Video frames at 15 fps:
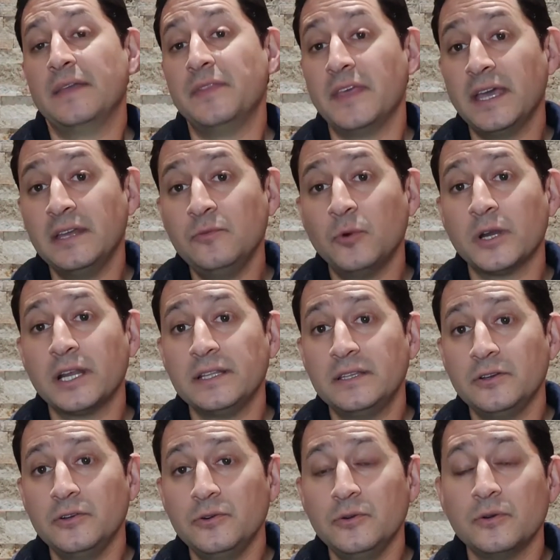And then what I
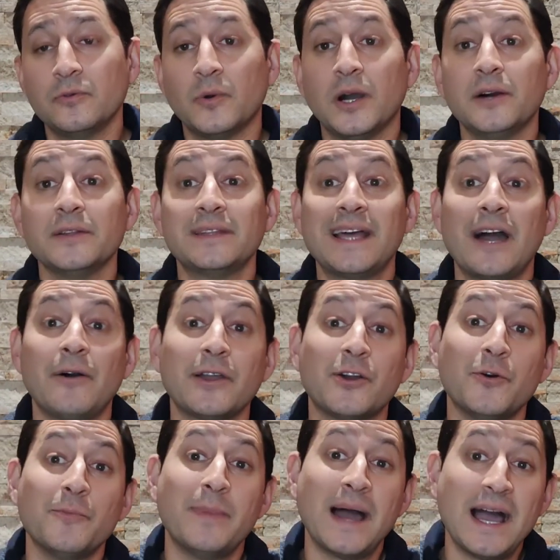do, well, now I
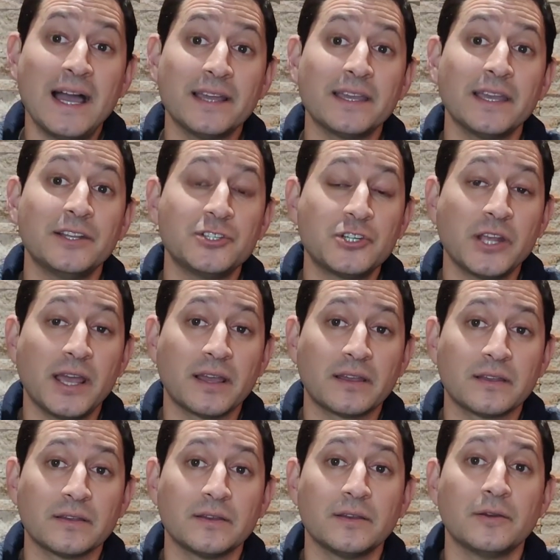go back and
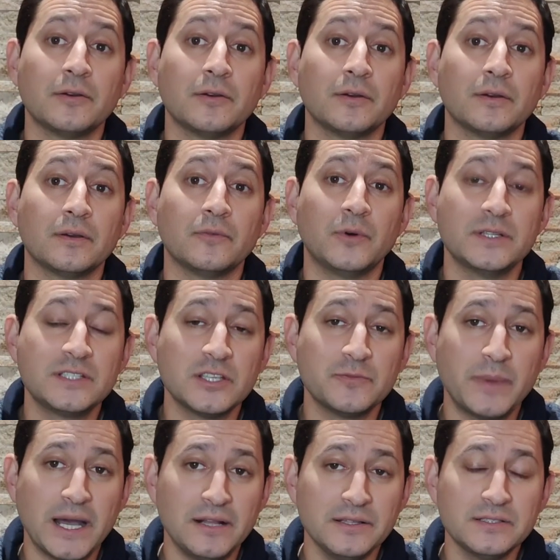check once it's
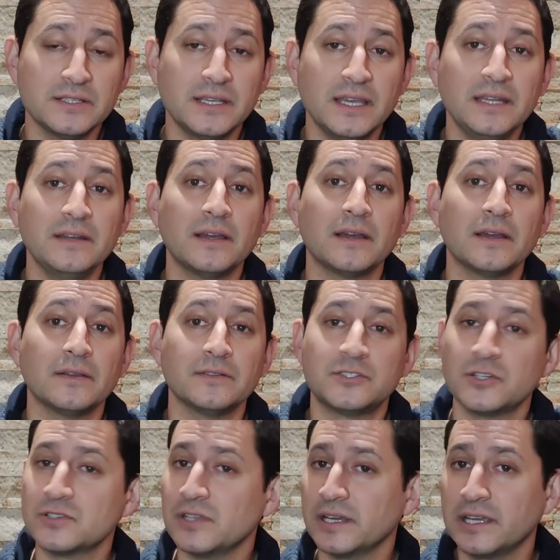balanced again,
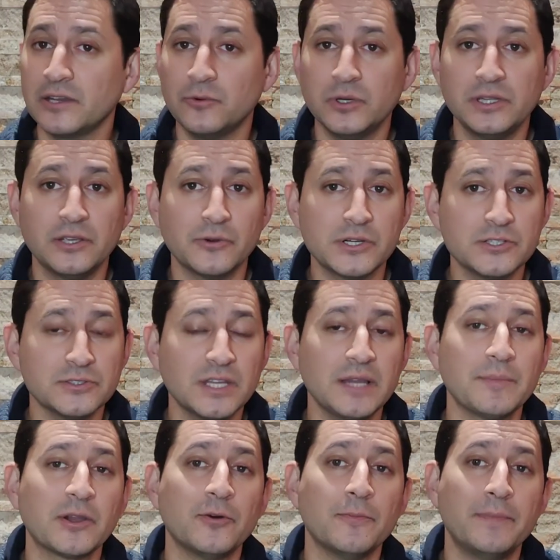just like I would the original
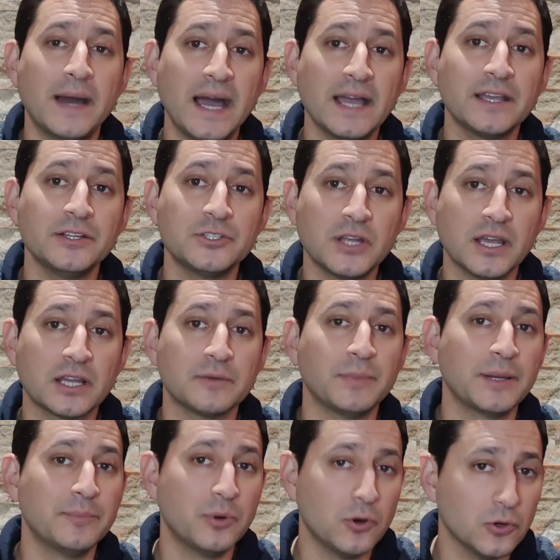time. I go back and check
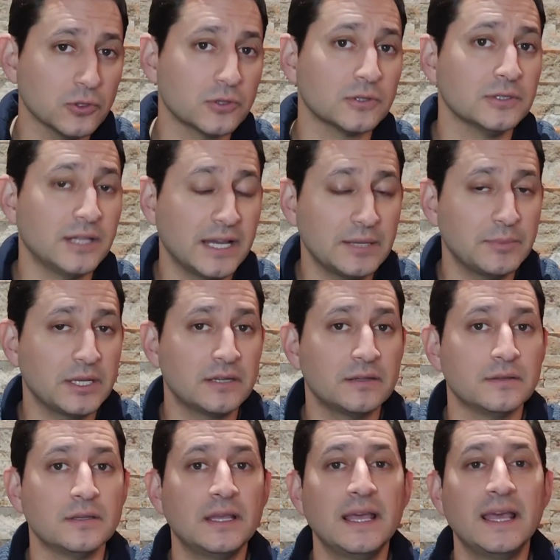my polar alignment.